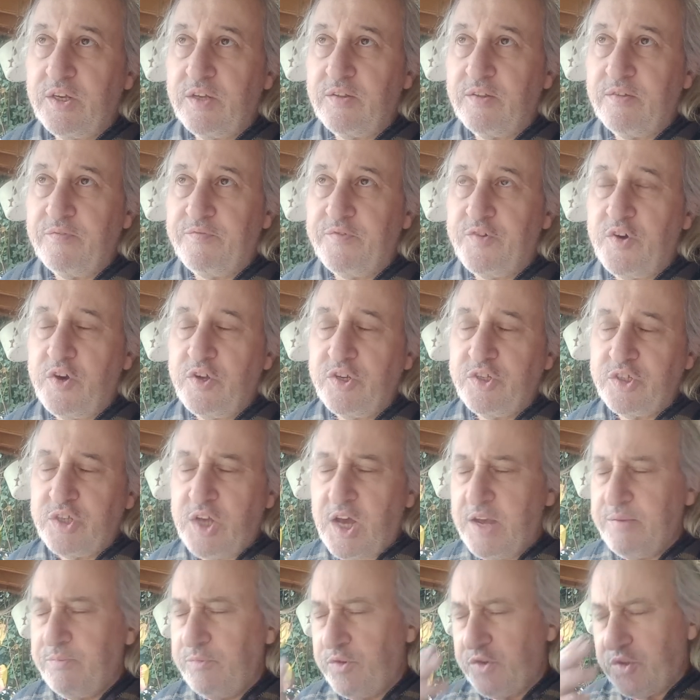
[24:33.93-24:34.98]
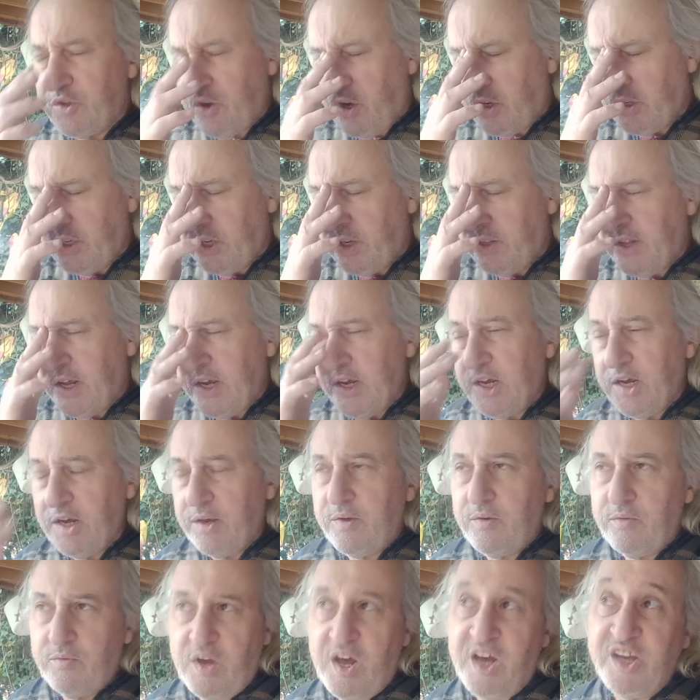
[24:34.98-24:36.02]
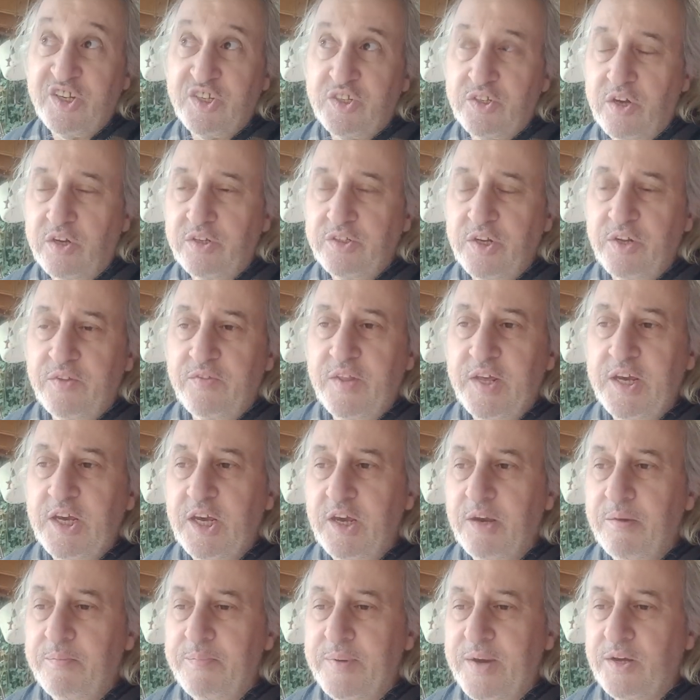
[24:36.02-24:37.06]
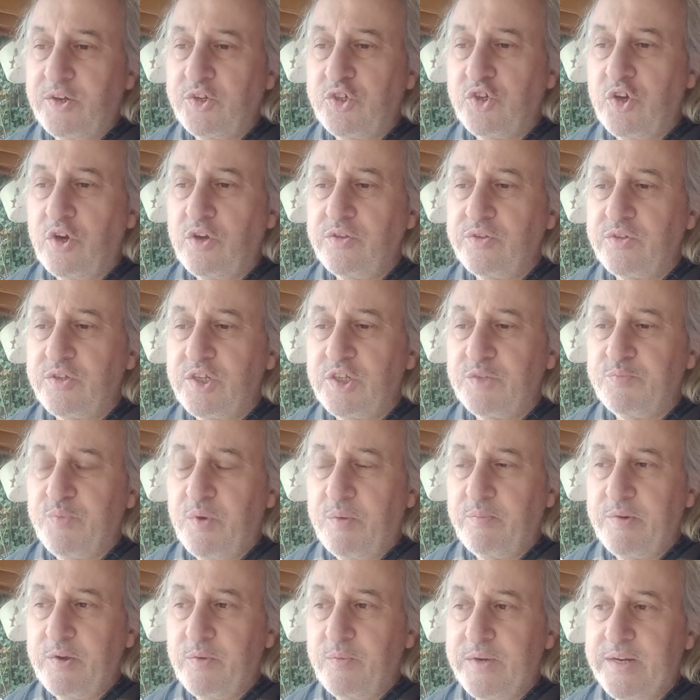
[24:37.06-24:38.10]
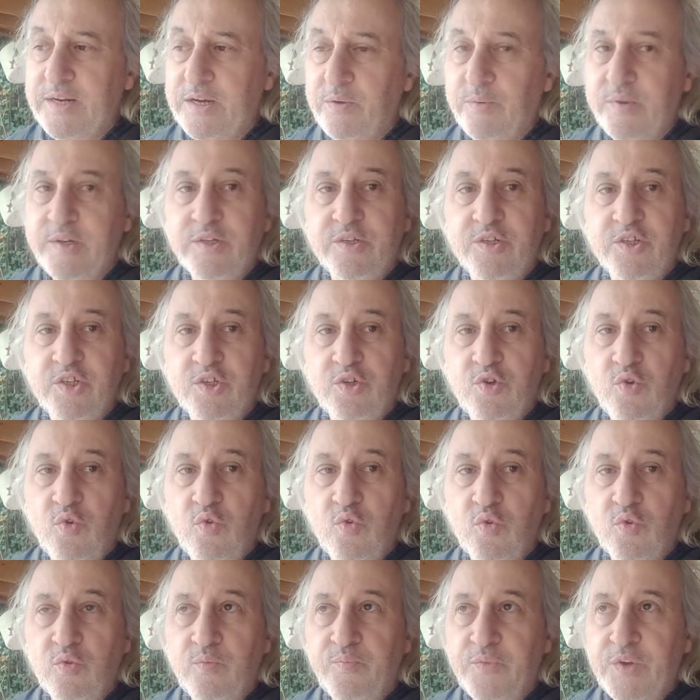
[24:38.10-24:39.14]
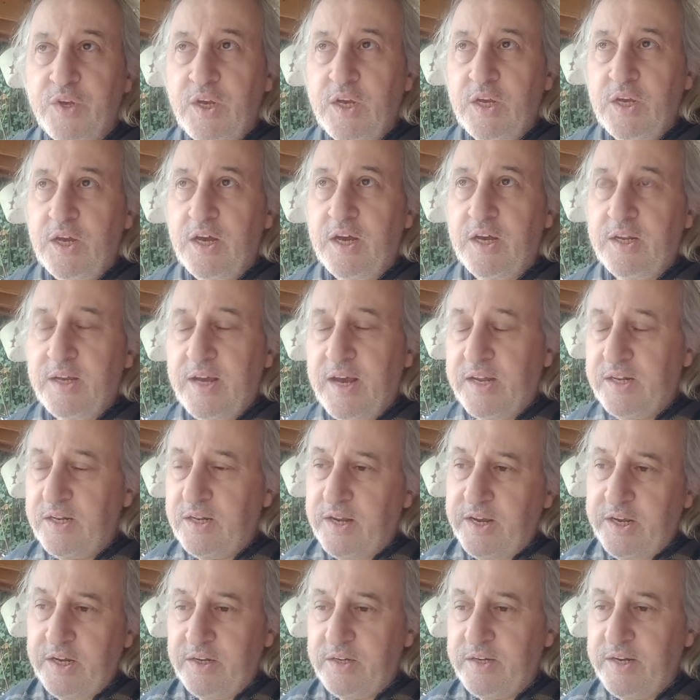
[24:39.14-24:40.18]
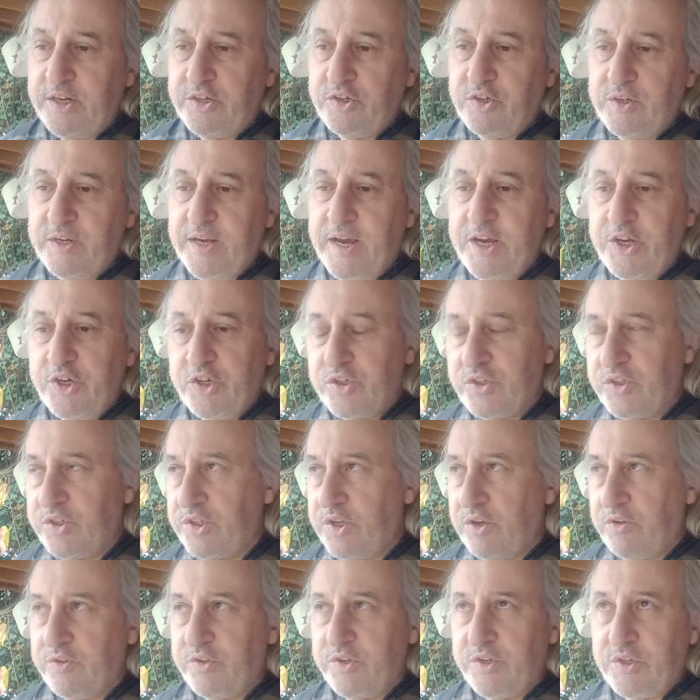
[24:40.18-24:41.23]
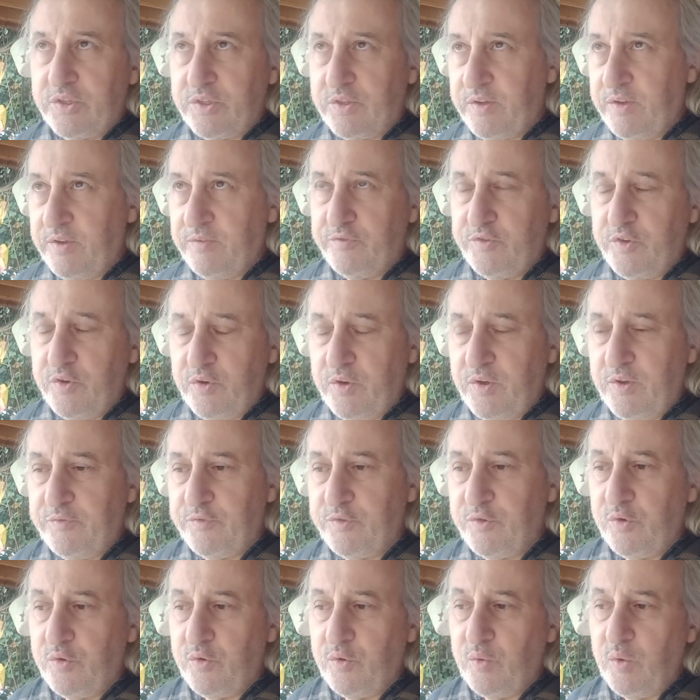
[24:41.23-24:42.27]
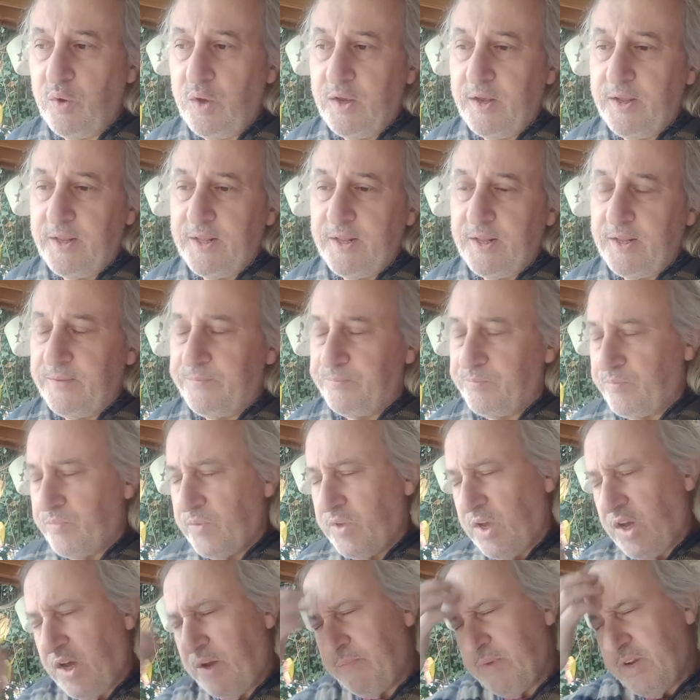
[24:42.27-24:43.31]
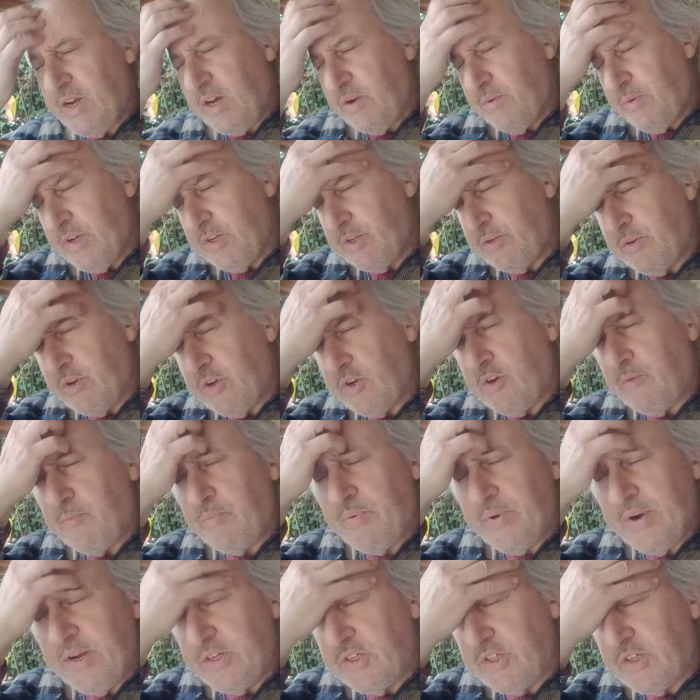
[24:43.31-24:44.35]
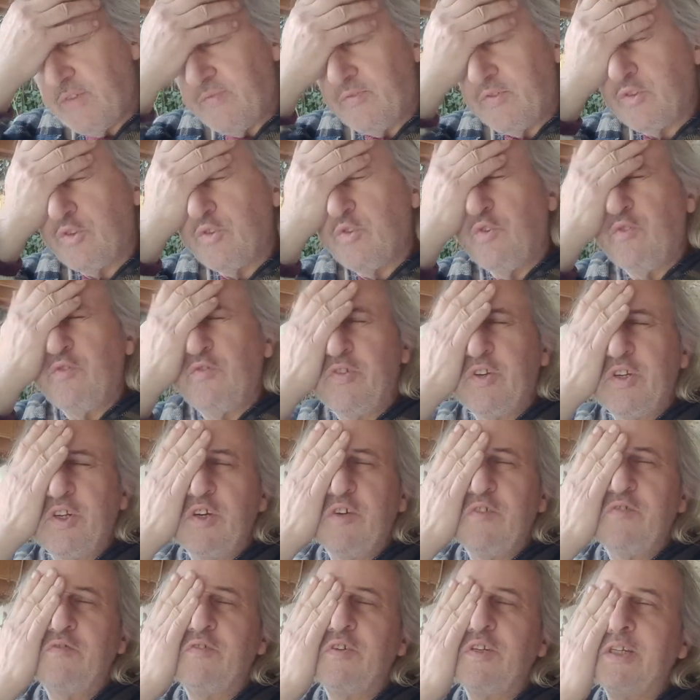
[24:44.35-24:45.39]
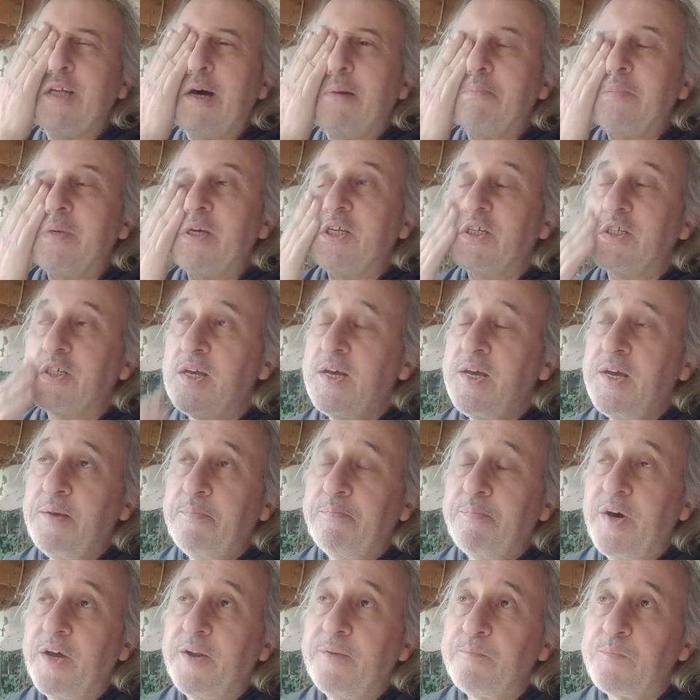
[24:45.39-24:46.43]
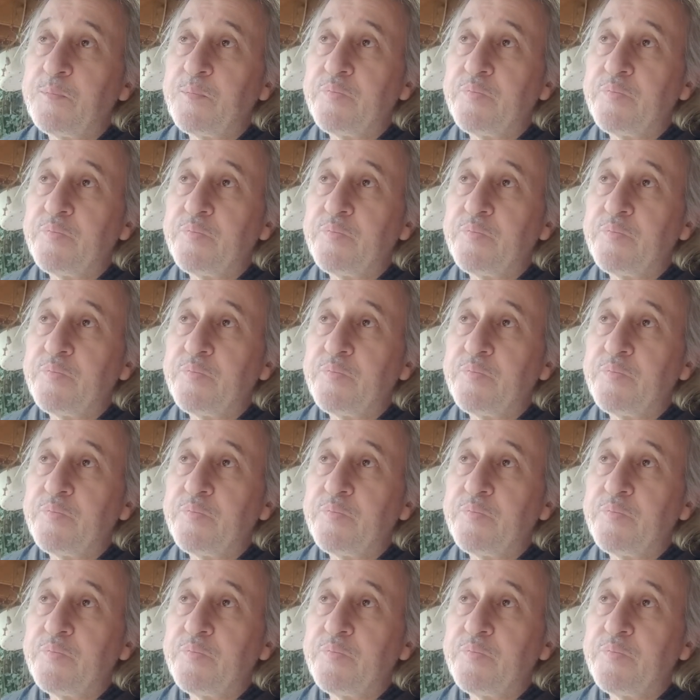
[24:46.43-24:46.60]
the first time I started thinking about chance is probably when I went to school and had like an education. So this, I mean, I went to a comprehensive school, for dummies, but